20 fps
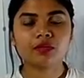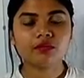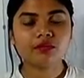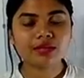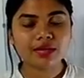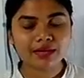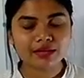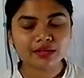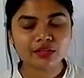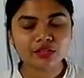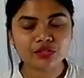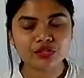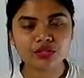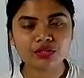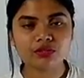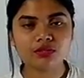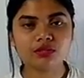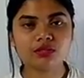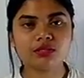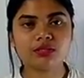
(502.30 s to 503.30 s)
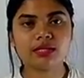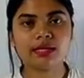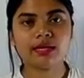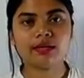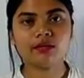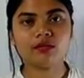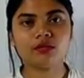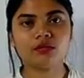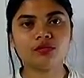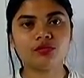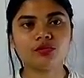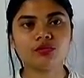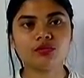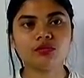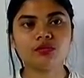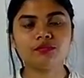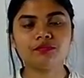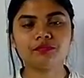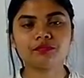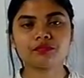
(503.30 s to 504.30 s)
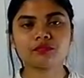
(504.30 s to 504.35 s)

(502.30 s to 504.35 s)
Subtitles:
directions, and also